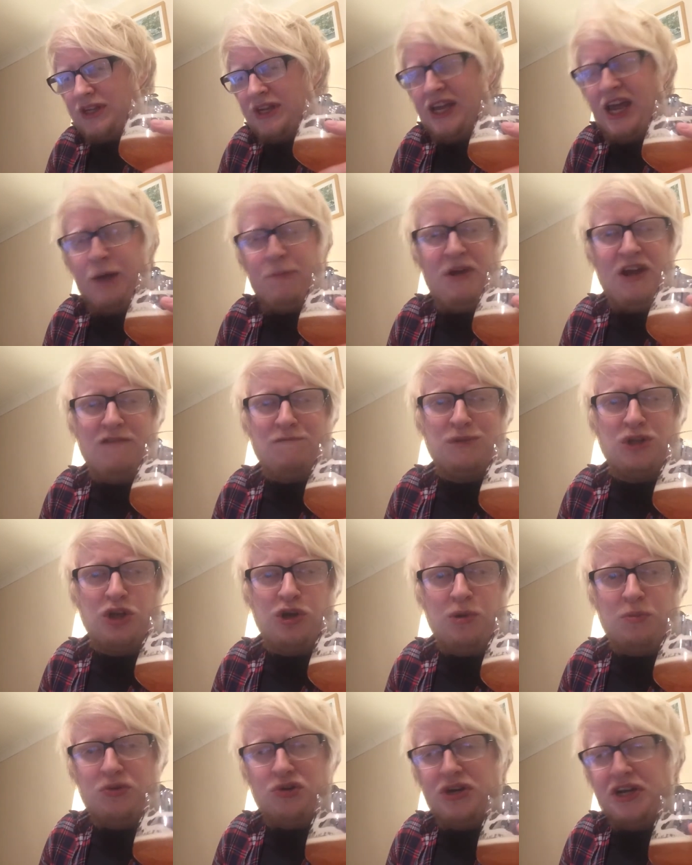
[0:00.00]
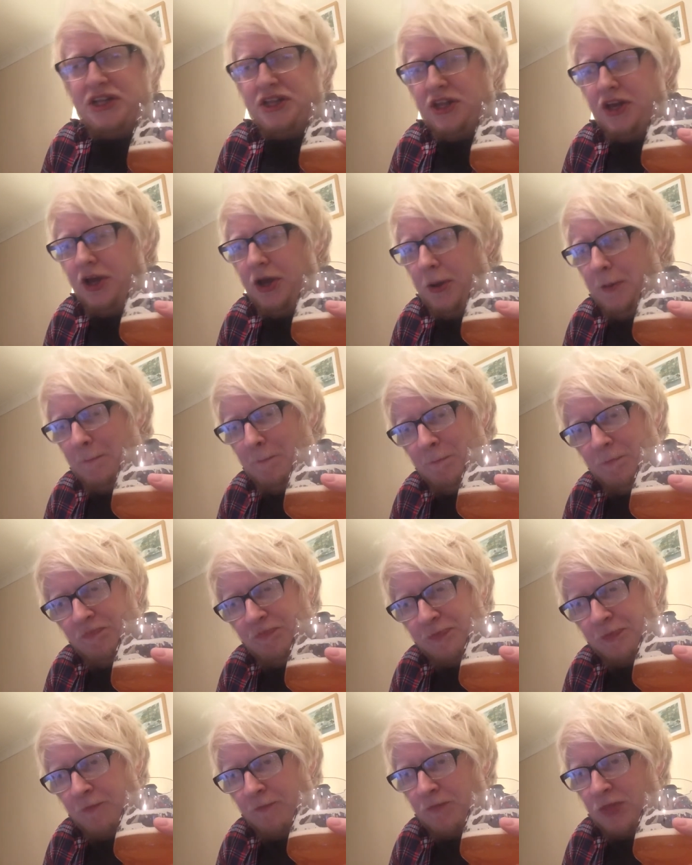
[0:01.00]
Get a bit of blueberry in there,
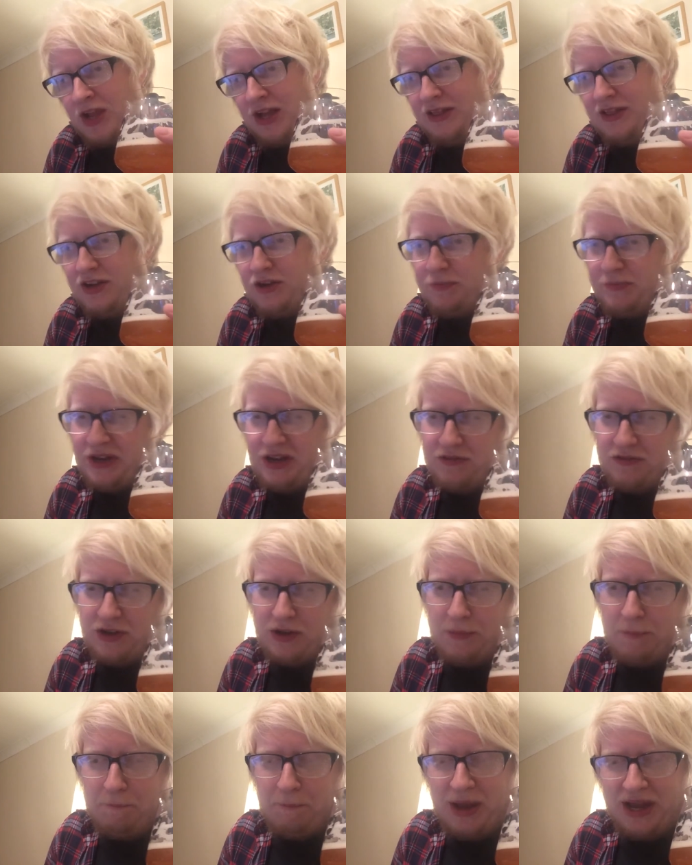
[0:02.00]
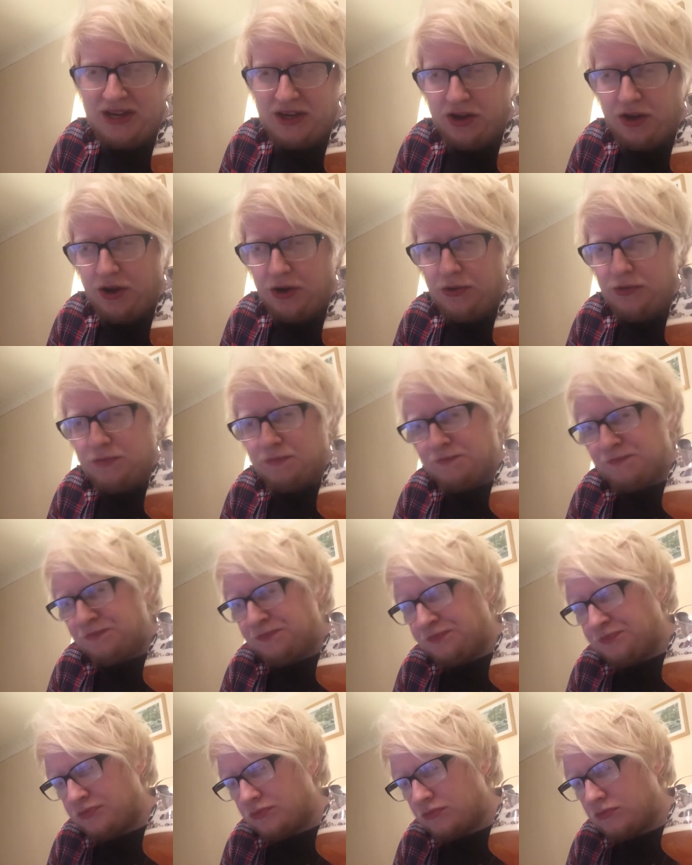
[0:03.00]
a little bit of a mango,
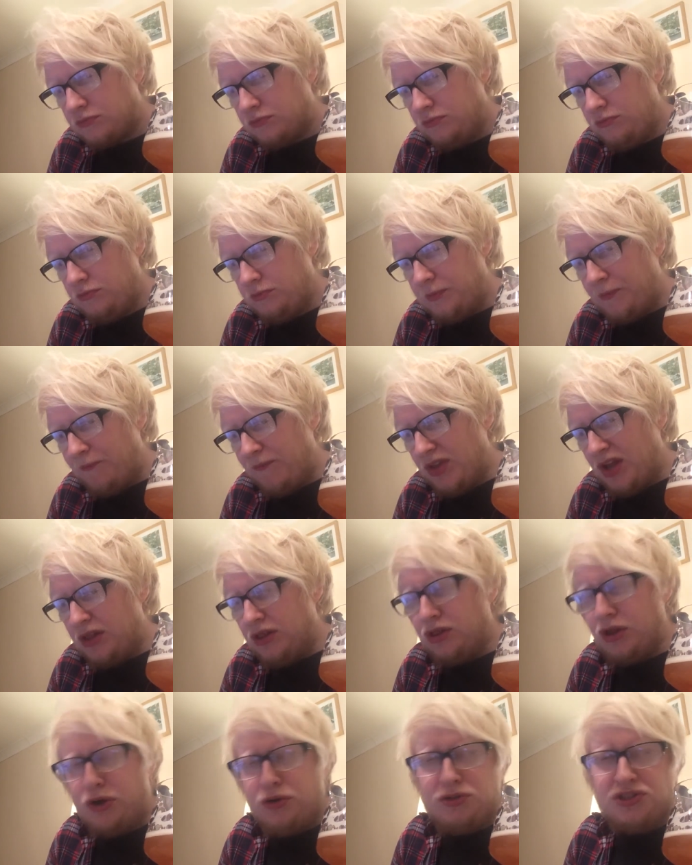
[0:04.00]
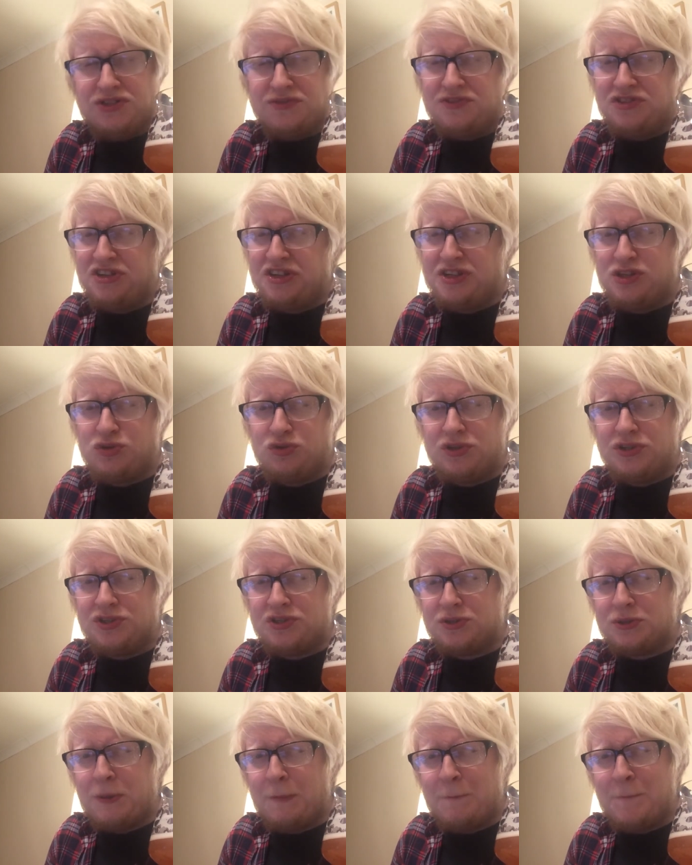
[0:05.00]
loads of
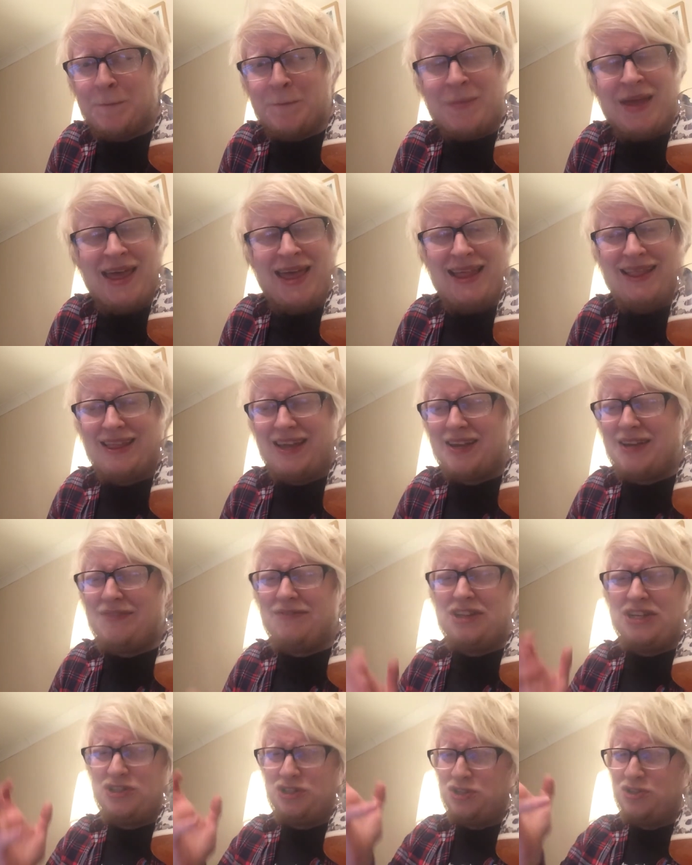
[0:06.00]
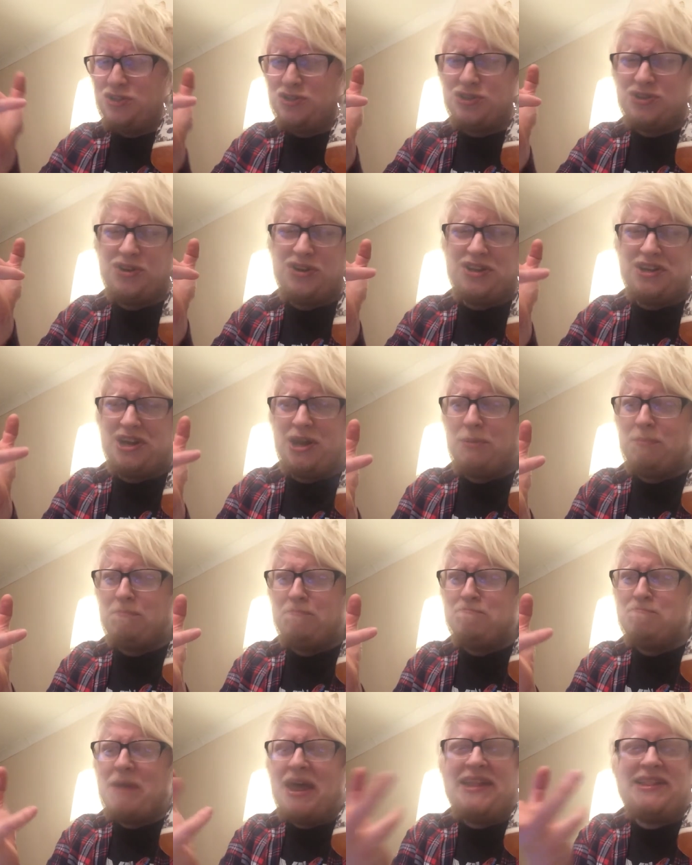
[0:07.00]
citrus. Like, you've literally just got like
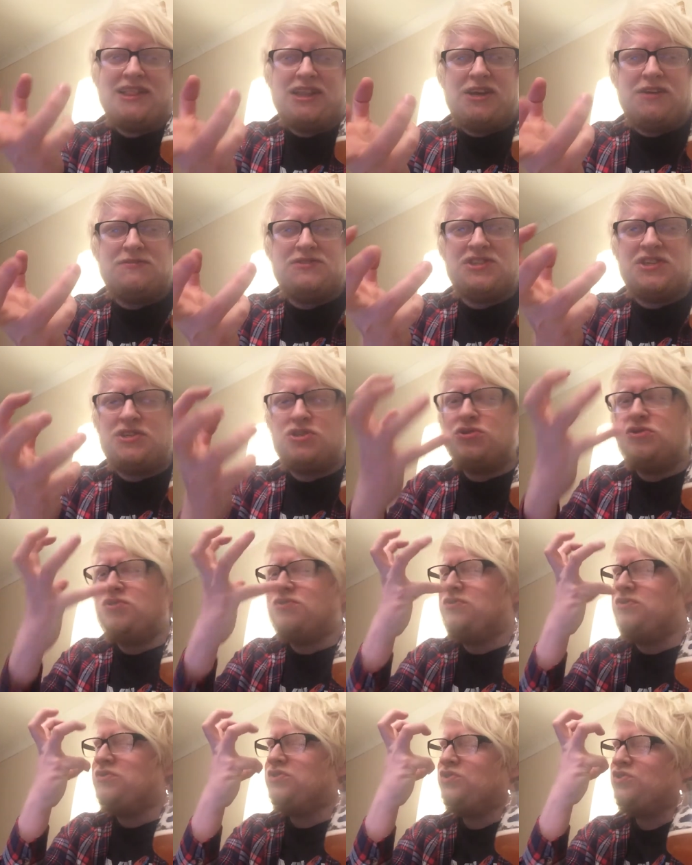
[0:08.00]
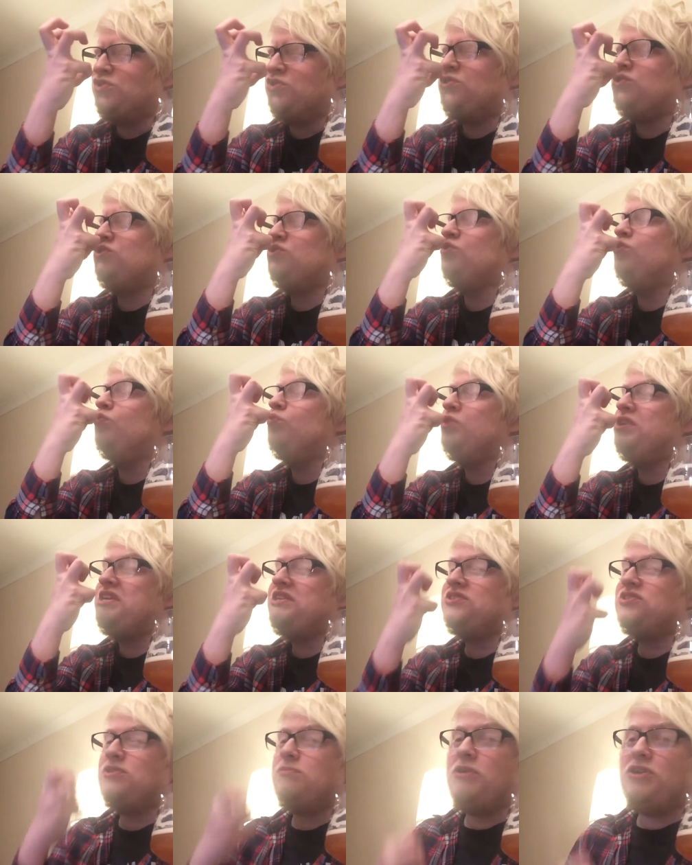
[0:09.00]
a medley of citrus fruits and just
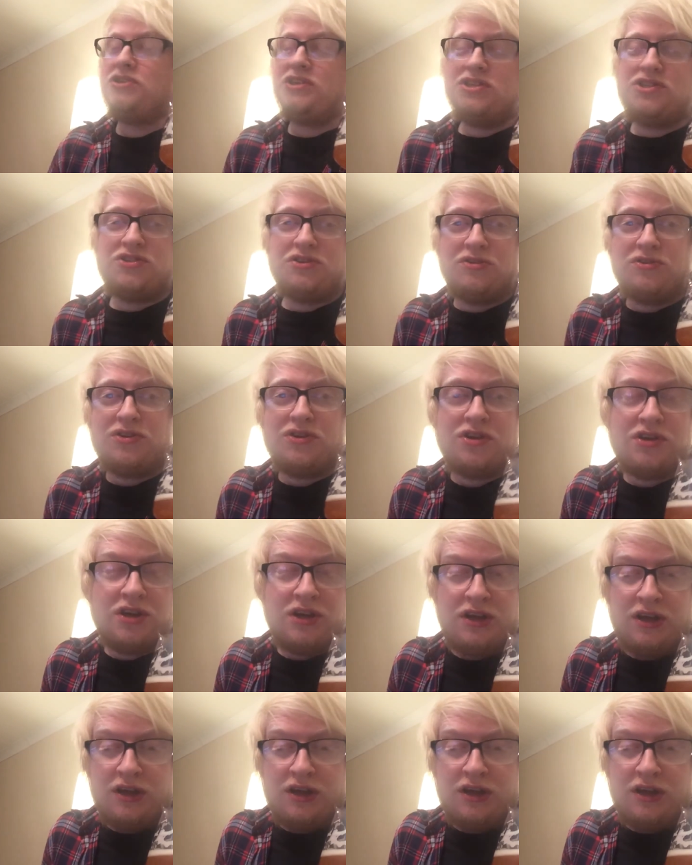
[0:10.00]
squeeze them on your tongue,